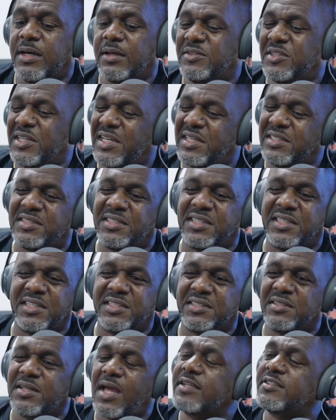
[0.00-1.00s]
they like Jay
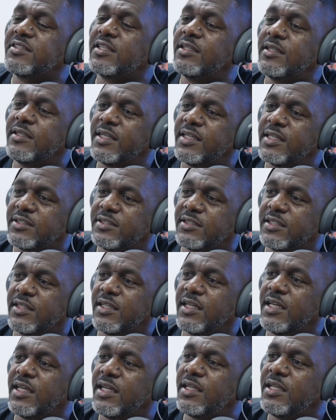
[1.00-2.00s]
Z this. I said, nah.
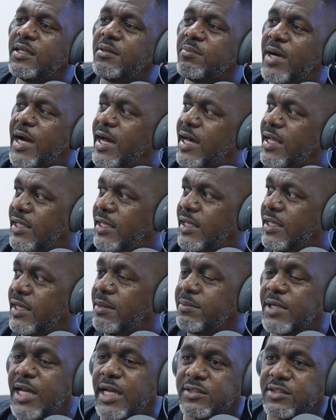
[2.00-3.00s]
listen, anybody,
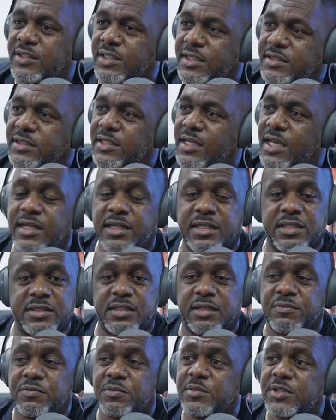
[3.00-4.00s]
and I'm not just saying it
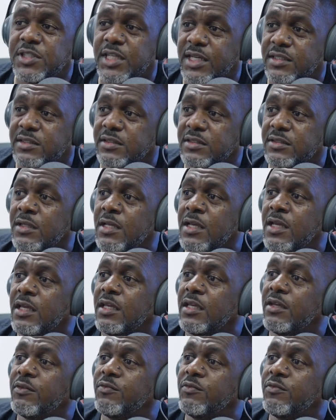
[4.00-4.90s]
because I'm from Texas.